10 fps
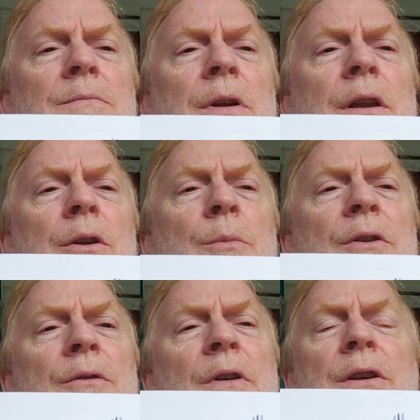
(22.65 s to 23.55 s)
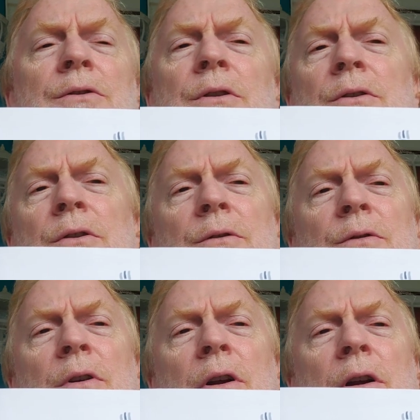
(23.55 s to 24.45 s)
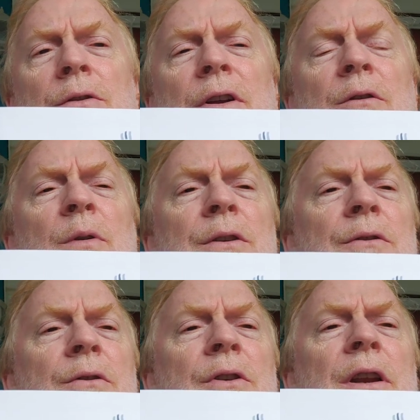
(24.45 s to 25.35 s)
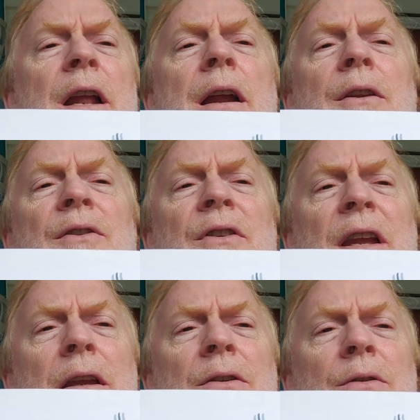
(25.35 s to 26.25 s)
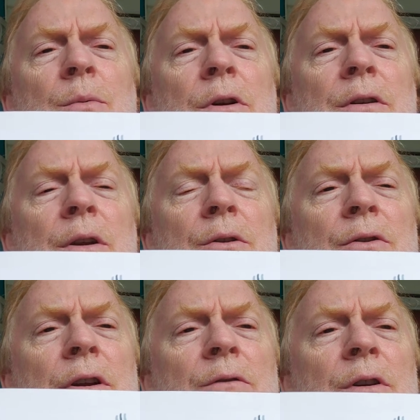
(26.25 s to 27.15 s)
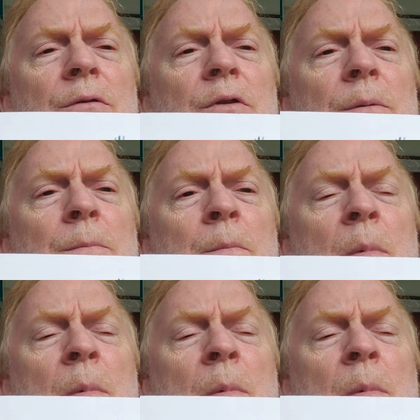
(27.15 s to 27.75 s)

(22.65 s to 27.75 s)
Indian reservations of uh, southwestern United States where they are suffering from